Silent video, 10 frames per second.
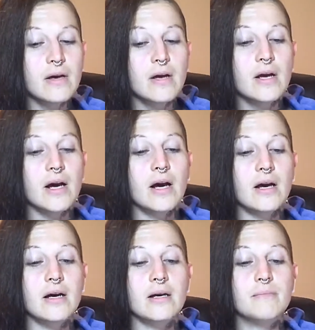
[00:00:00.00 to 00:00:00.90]

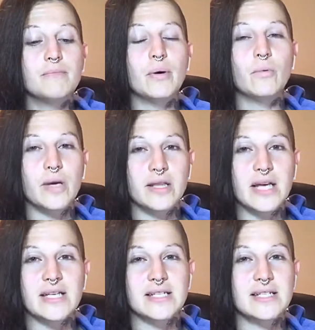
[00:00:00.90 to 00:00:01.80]
But with
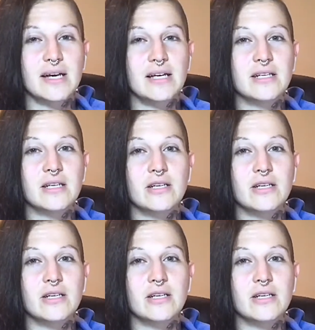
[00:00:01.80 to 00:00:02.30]
that said,